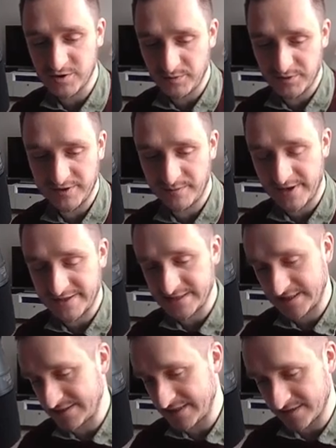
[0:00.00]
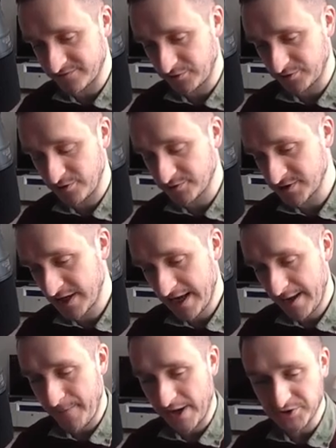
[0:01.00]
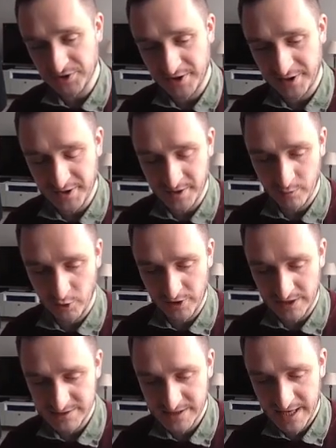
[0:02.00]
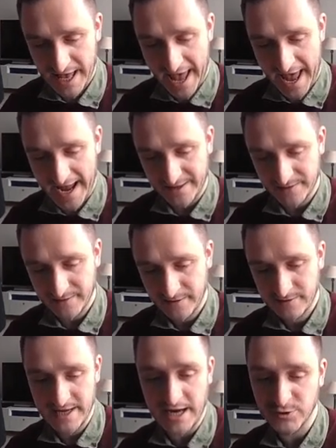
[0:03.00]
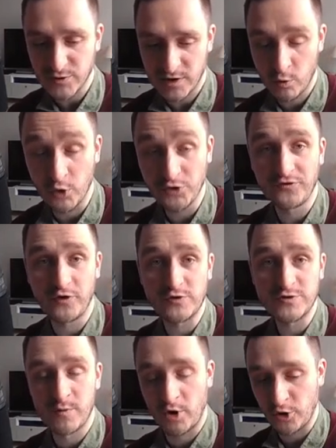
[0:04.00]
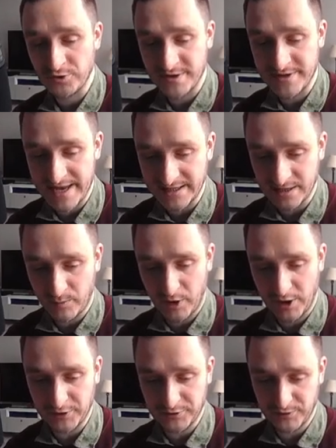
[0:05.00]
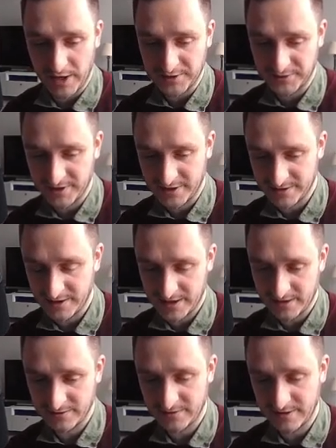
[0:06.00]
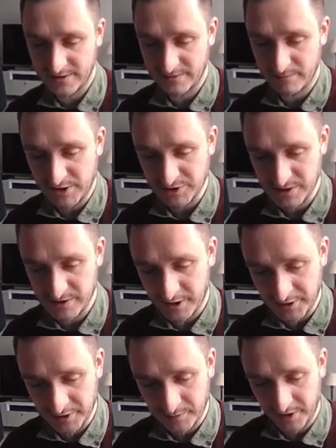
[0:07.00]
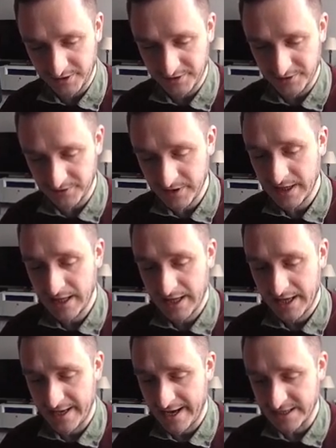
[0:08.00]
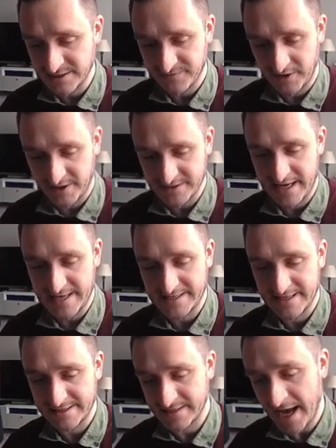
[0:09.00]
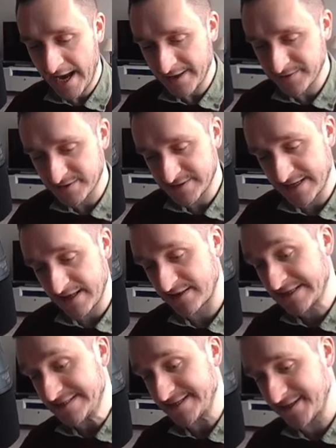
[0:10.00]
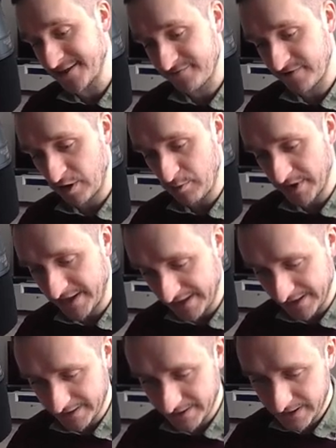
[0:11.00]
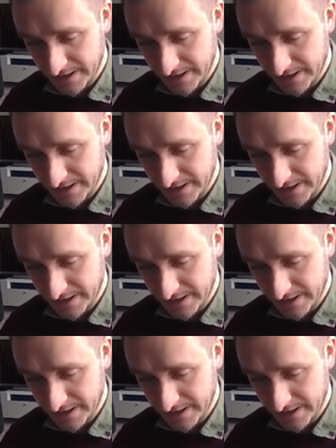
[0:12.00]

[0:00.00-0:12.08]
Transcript: GPT basically stands for those machine learning models, and they actually want to focus more on the data part rather than the machine learning part here, as far as I understand, at least in the very beginning.